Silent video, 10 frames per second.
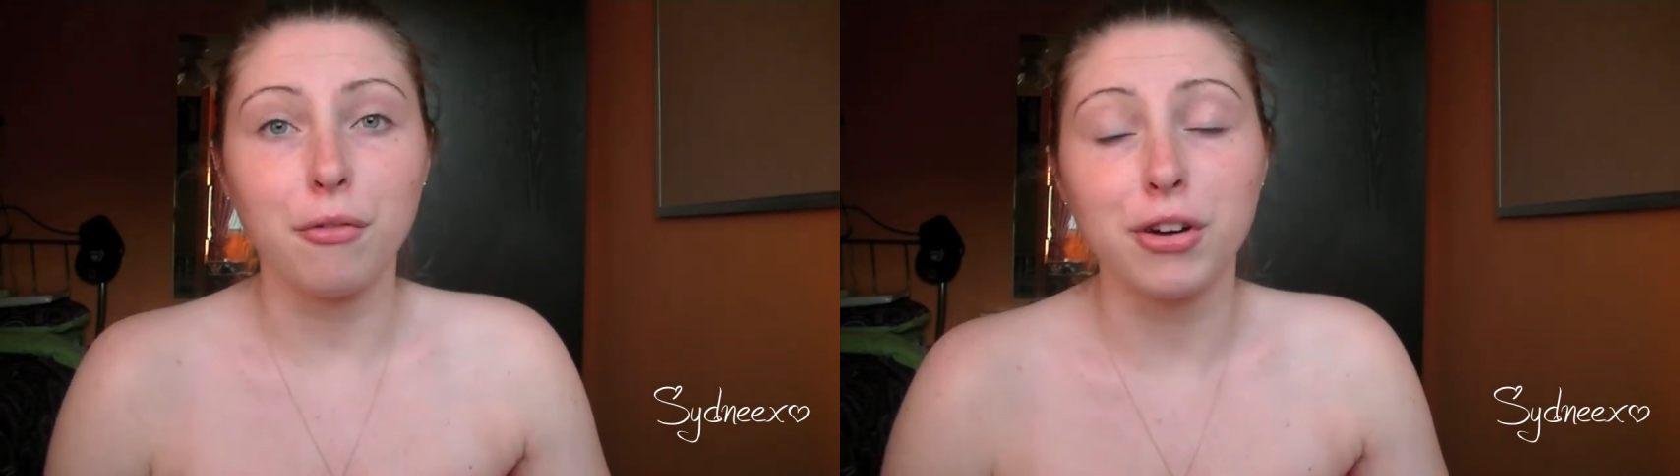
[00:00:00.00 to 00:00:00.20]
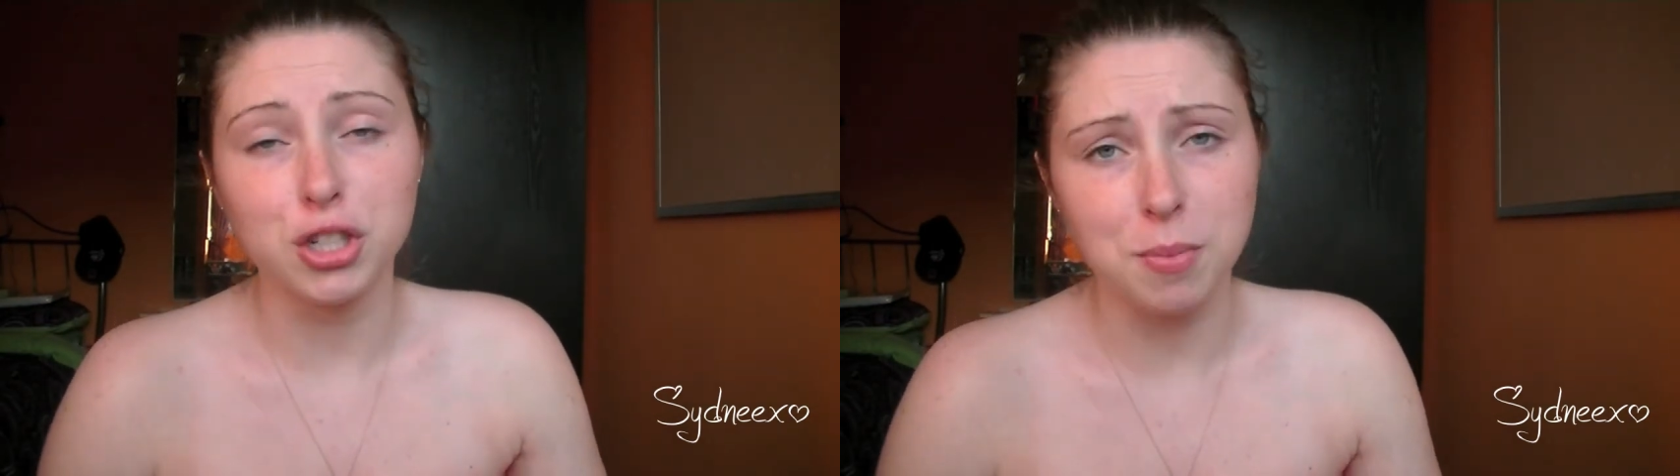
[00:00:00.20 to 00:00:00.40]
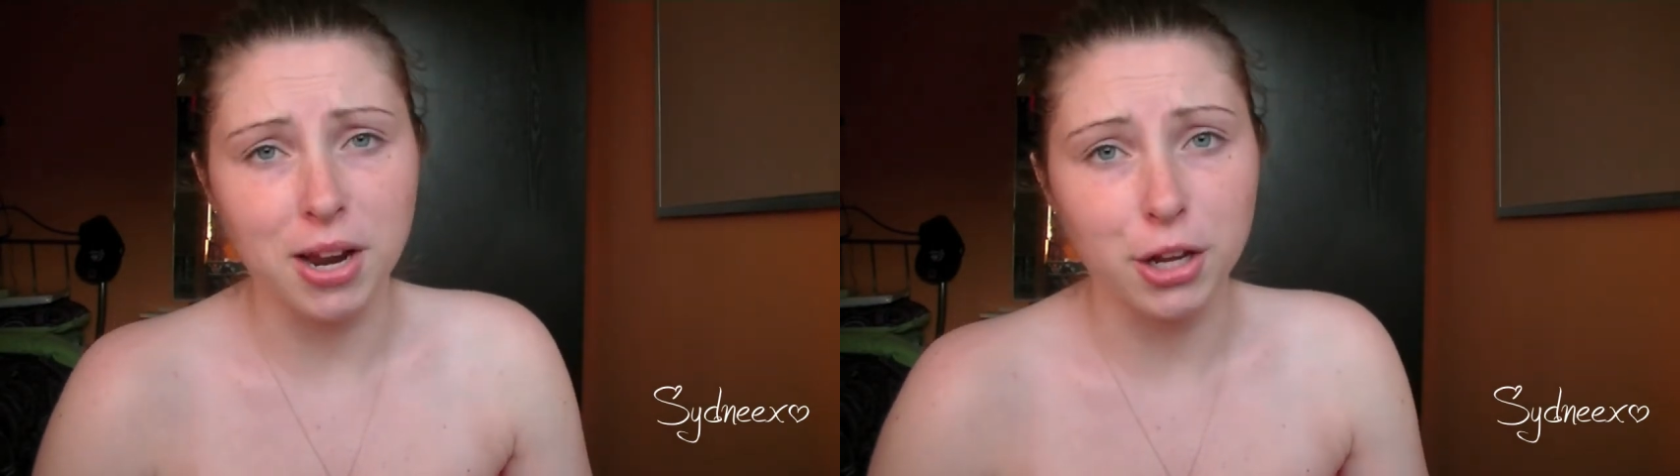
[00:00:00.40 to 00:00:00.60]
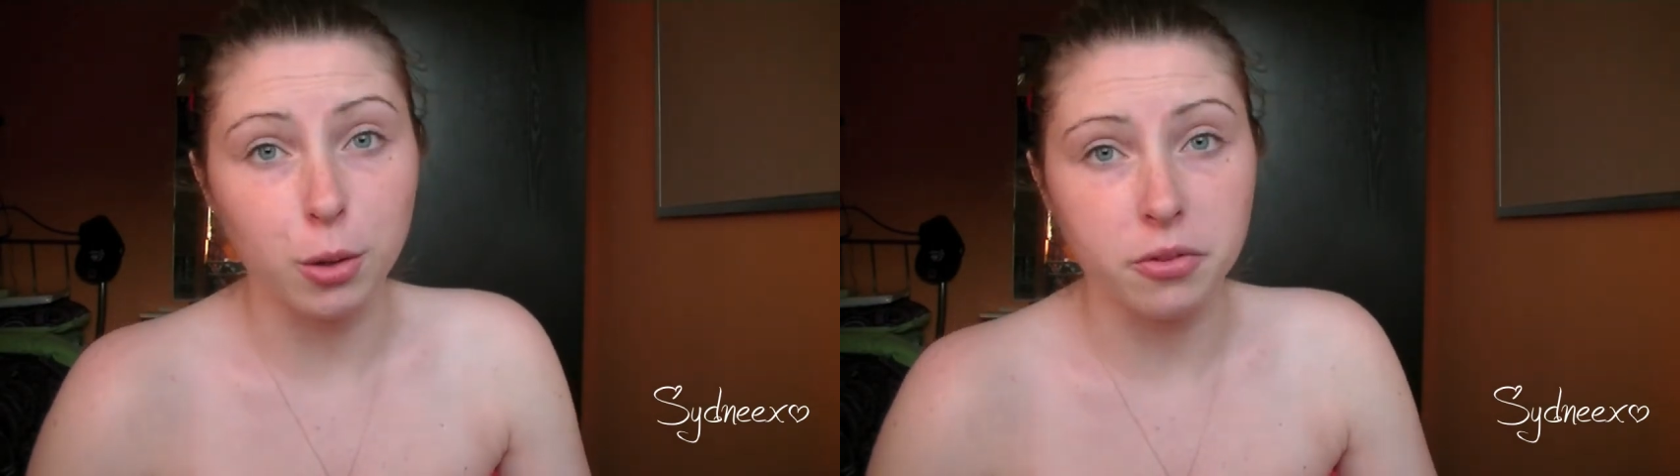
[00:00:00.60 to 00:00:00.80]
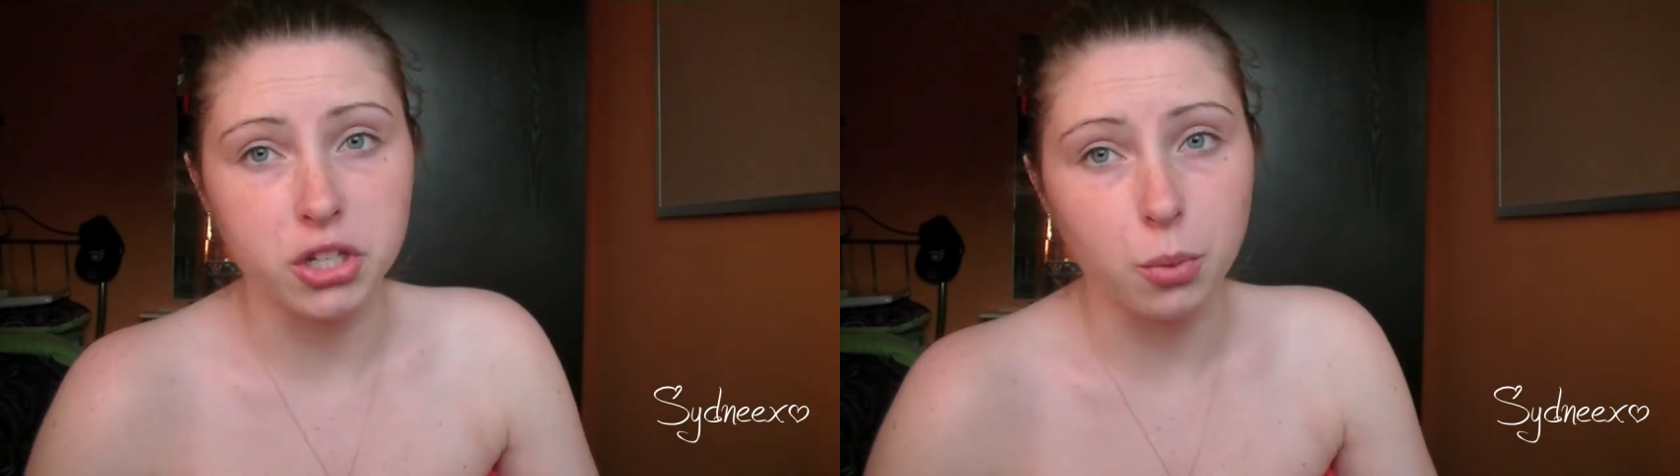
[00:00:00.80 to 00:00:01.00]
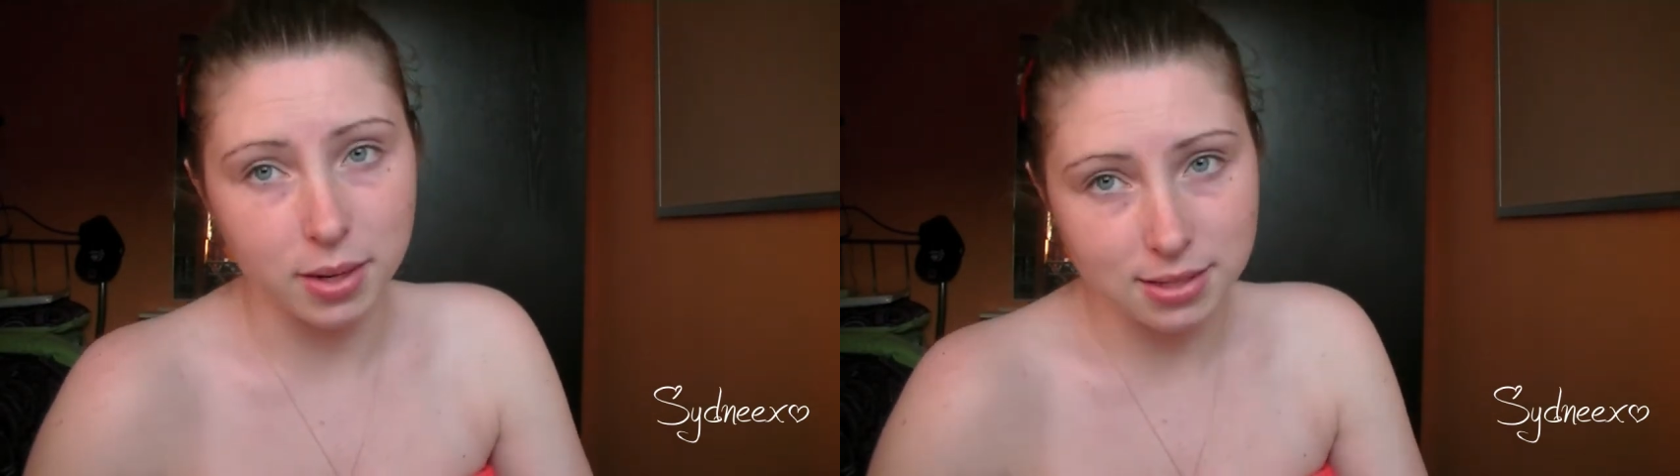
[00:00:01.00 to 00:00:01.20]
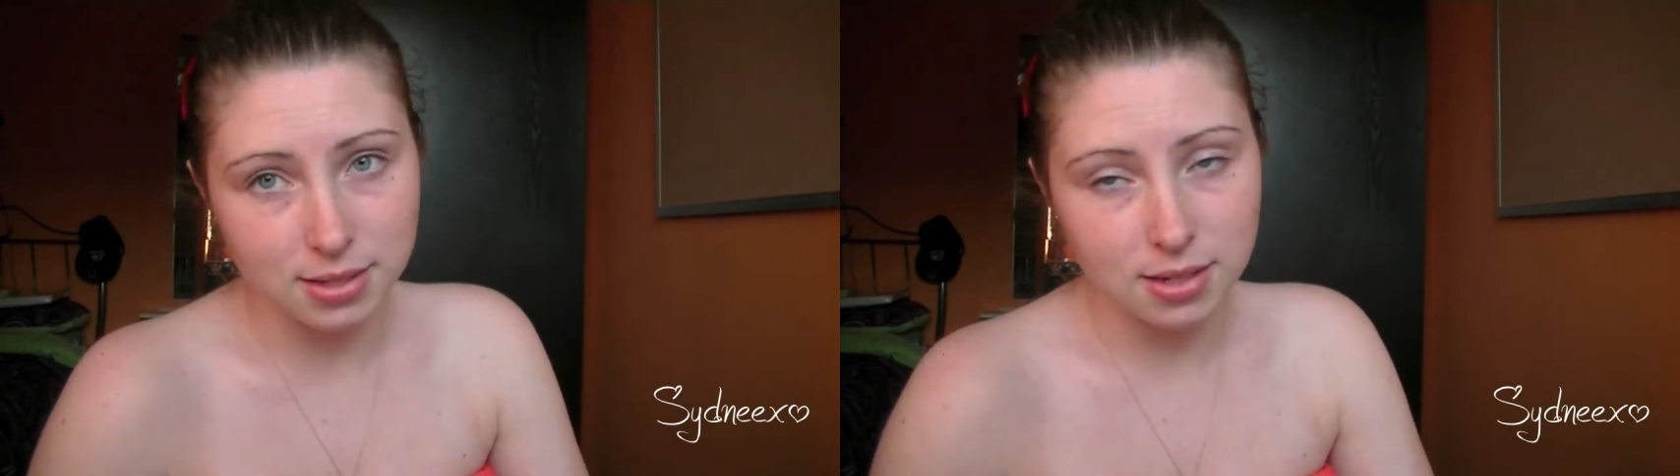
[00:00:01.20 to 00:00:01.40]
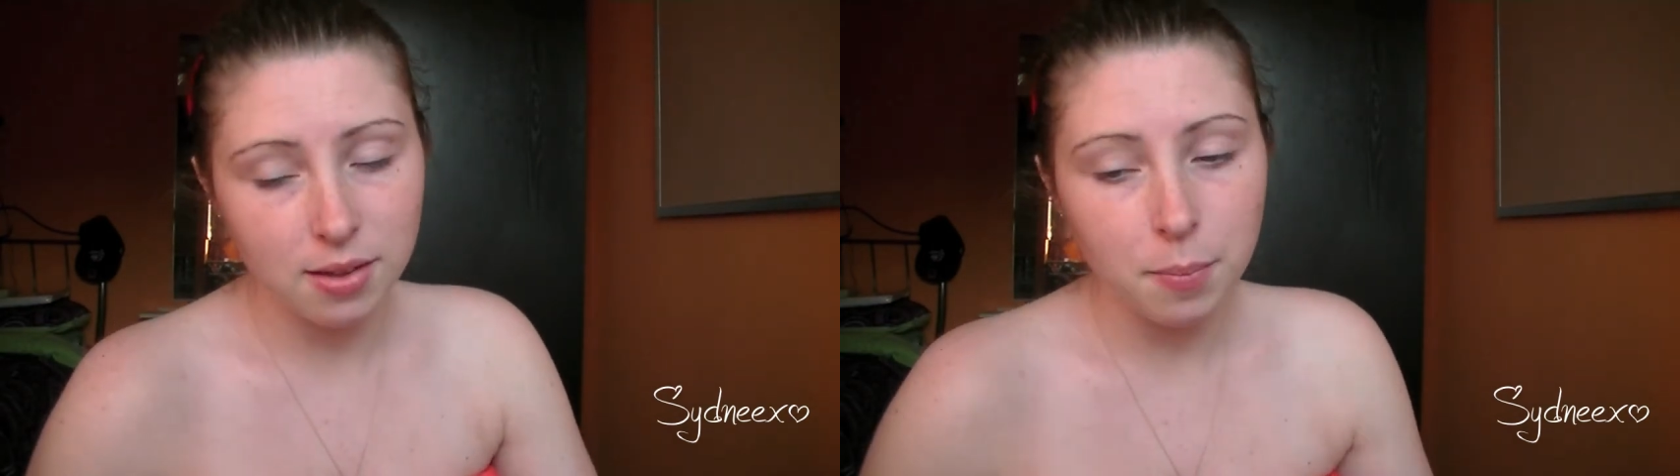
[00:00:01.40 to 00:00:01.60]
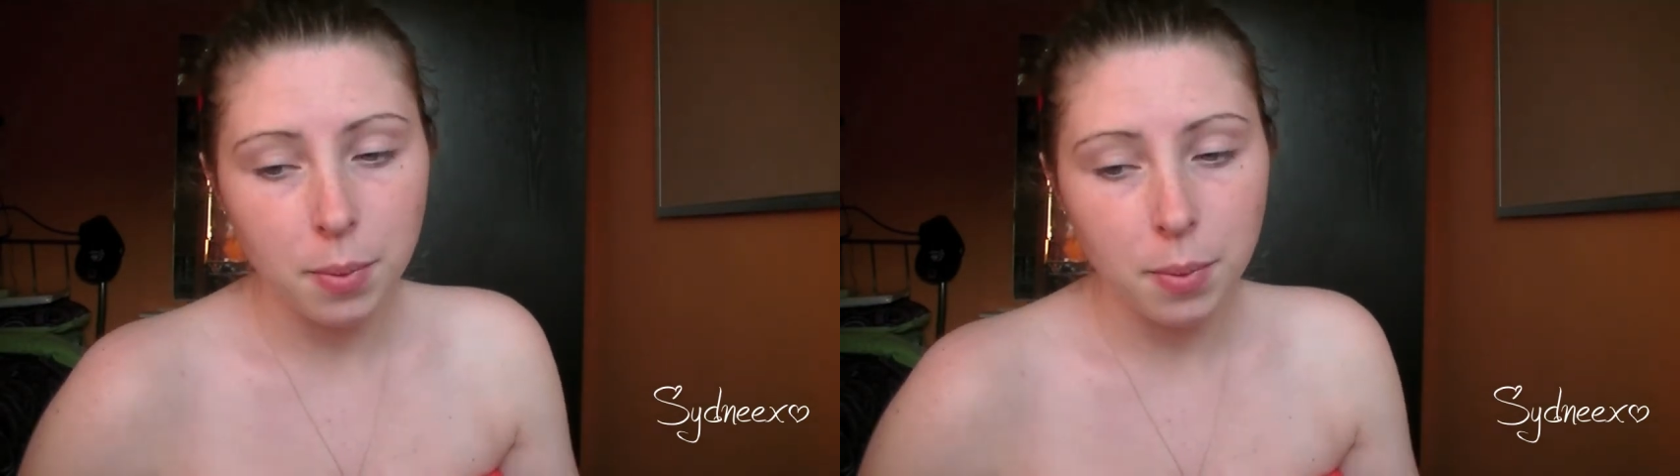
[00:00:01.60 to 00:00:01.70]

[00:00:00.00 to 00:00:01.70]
French Manicure with a Twist,